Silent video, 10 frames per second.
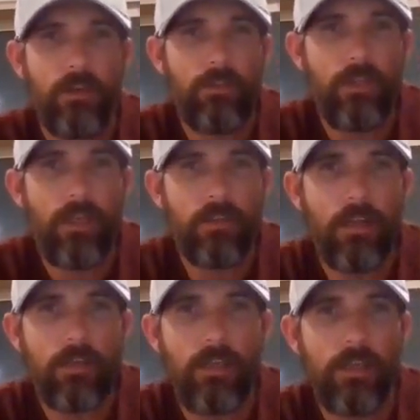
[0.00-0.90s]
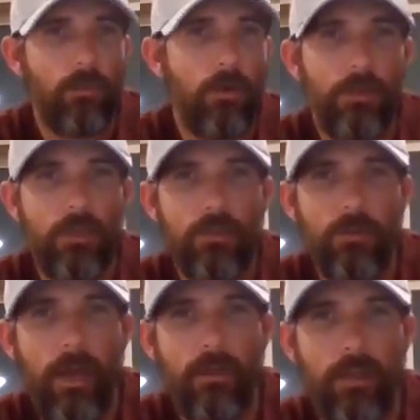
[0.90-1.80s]
you have to get lucky, and it won't be
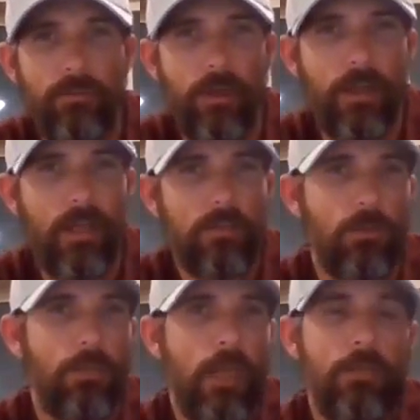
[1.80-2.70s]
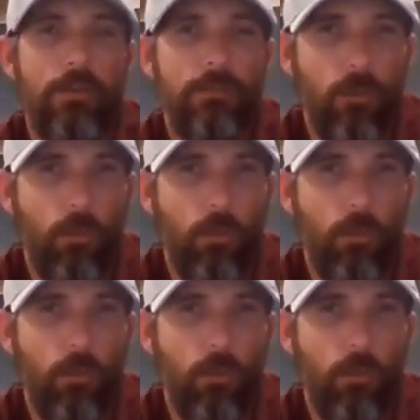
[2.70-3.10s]
through Ally Financial. Maybe